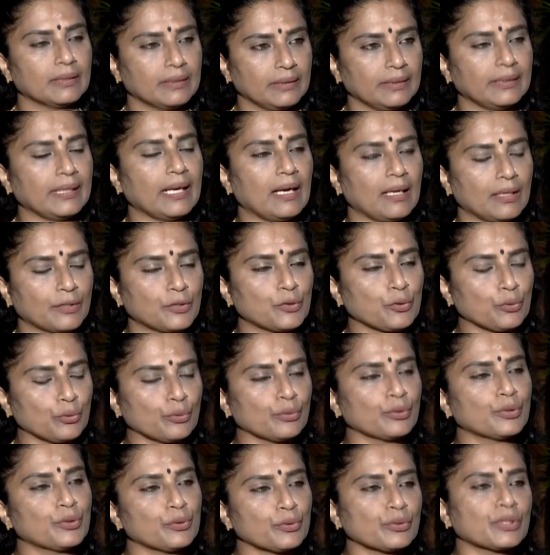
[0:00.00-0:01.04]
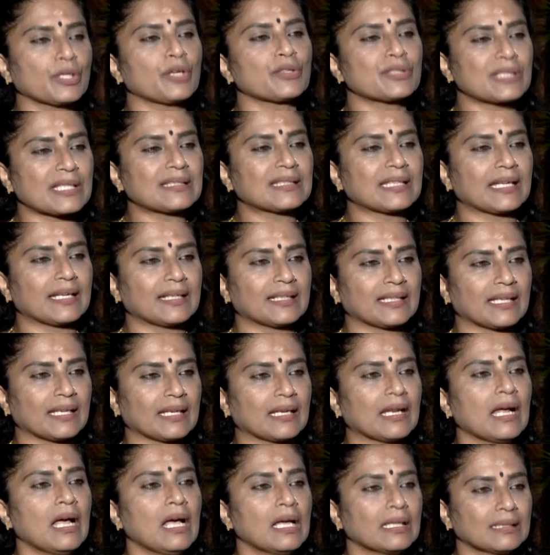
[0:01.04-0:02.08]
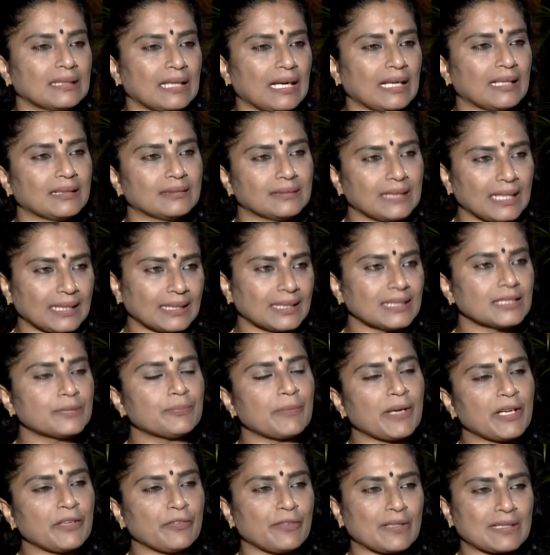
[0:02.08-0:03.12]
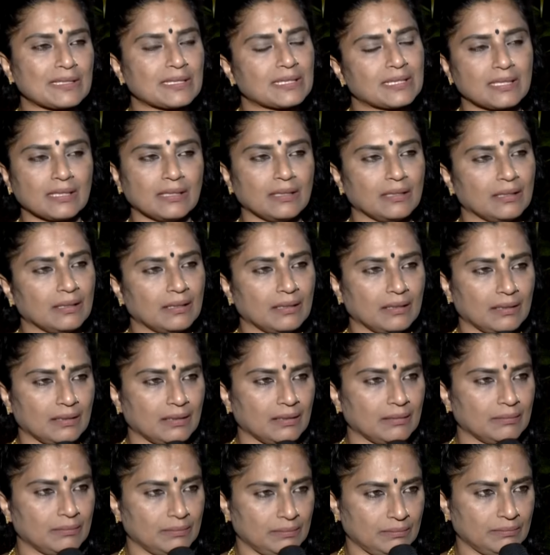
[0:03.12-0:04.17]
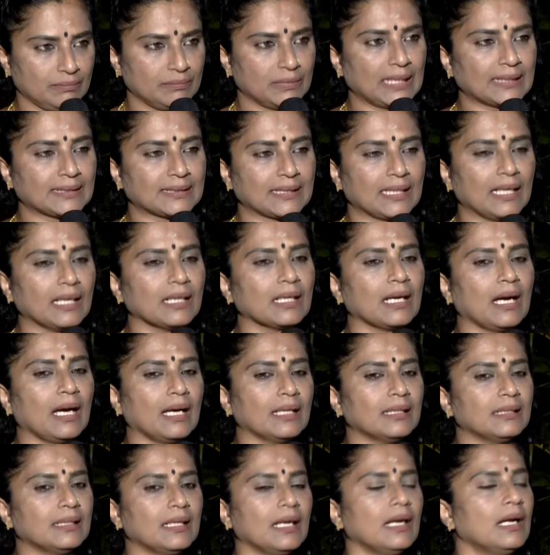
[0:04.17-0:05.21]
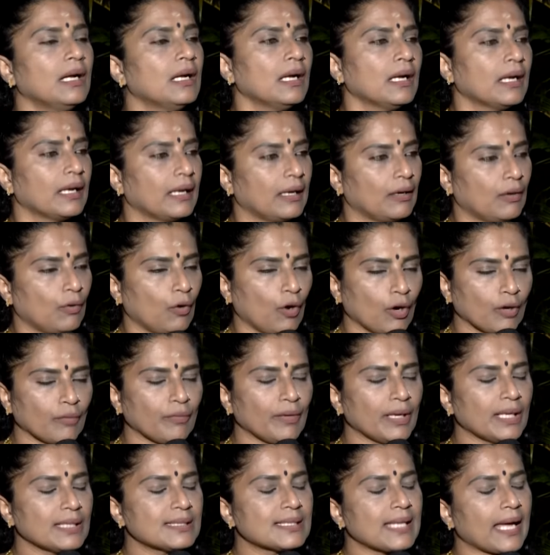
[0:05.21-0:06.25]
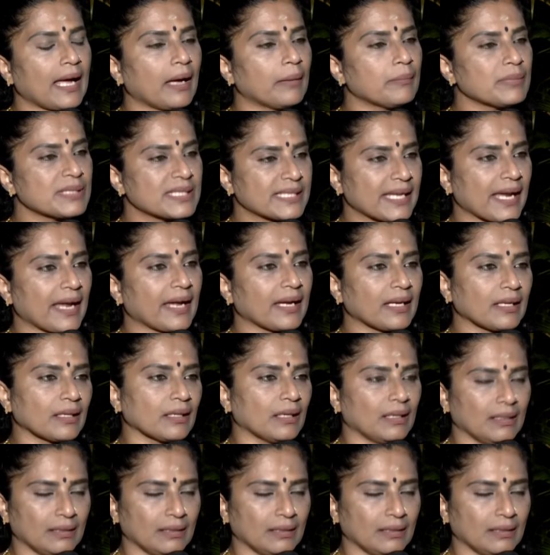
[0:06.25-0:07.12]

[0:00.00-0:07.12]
Yeah, 2013. That is my first attack and always I am staying